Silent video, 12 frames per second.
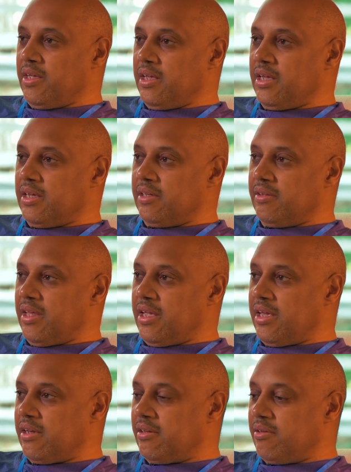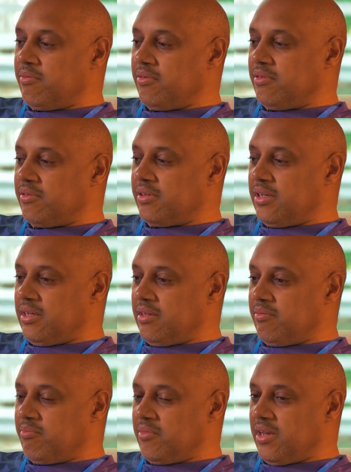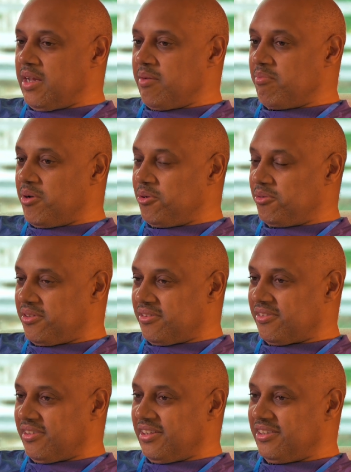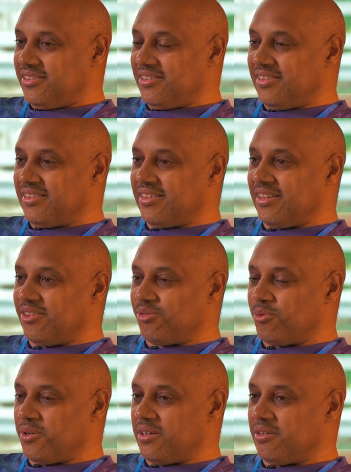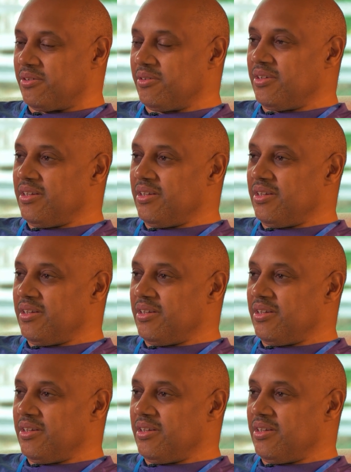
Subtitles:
and they had a kid named Moses Lee as well.